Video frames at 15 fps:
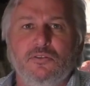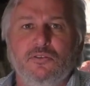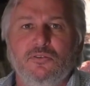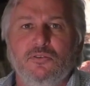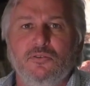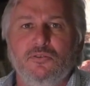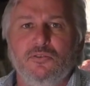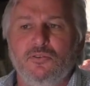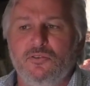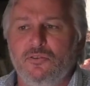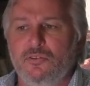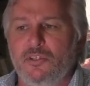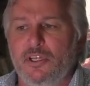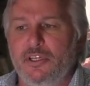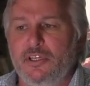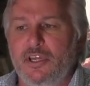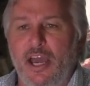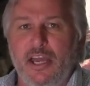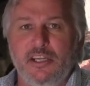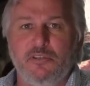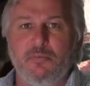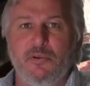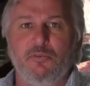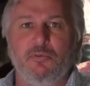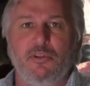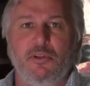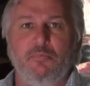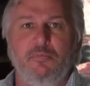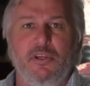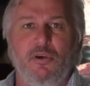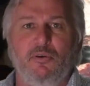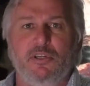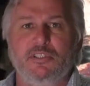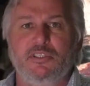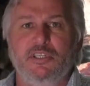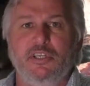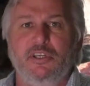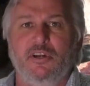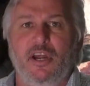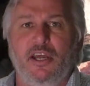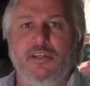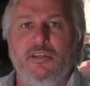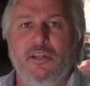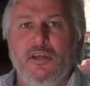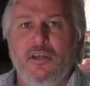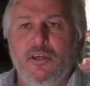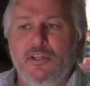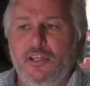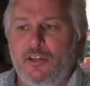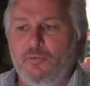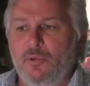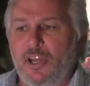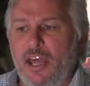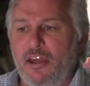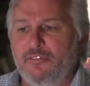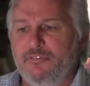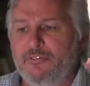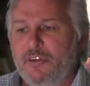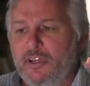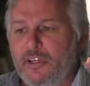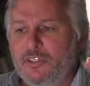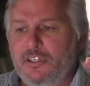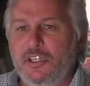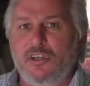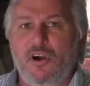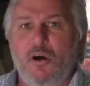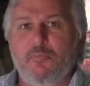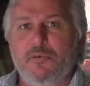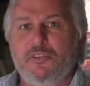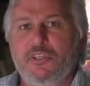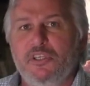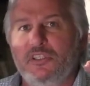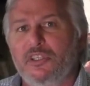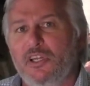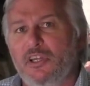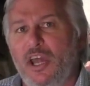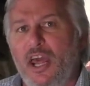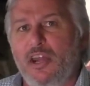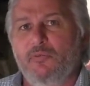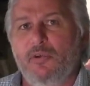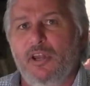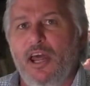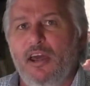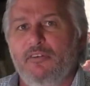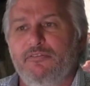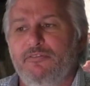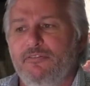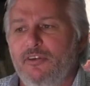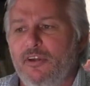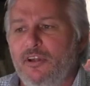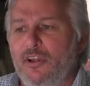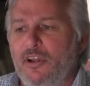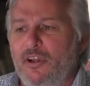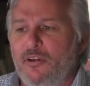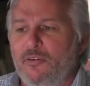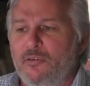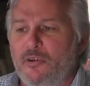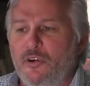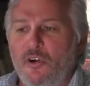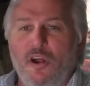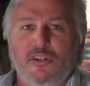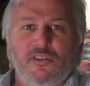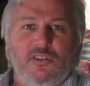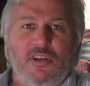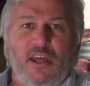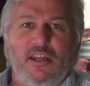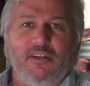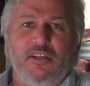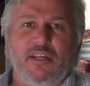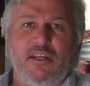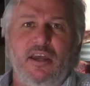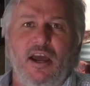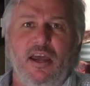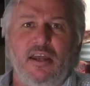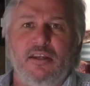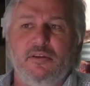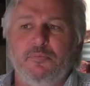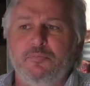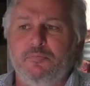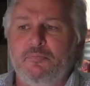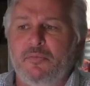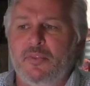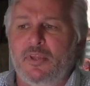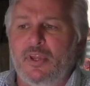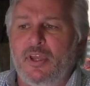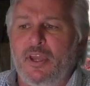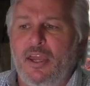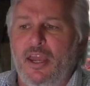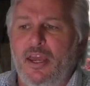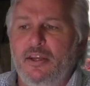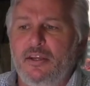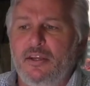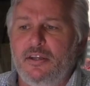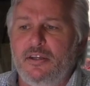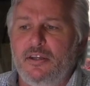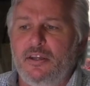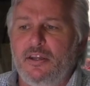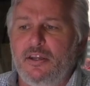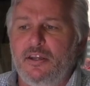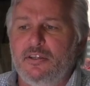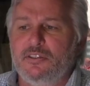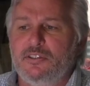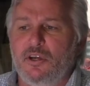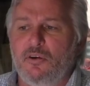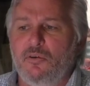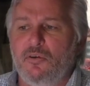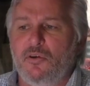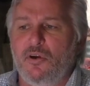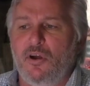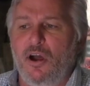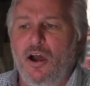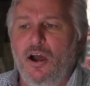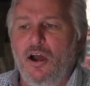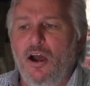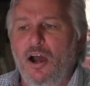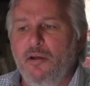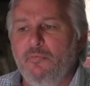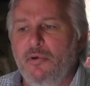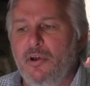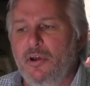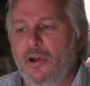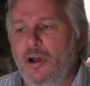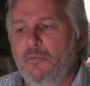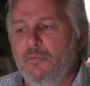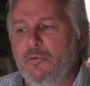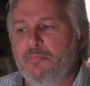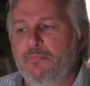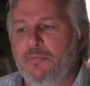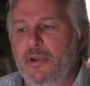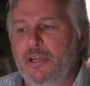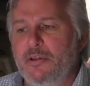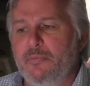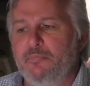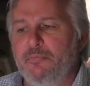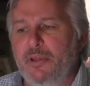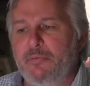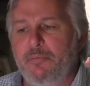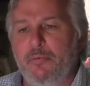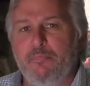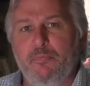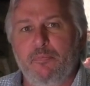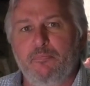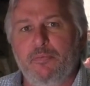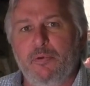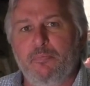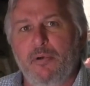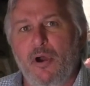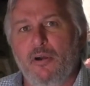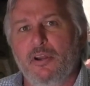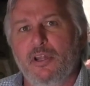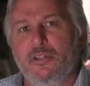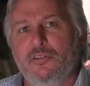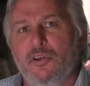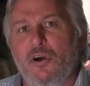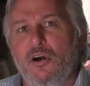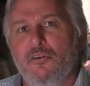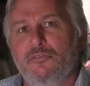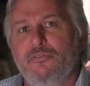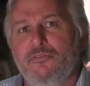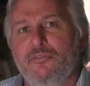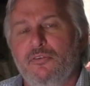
to the engagement with a B or a C grade, that will have decomposition and will have rot and decay. And so I'm a big proponent of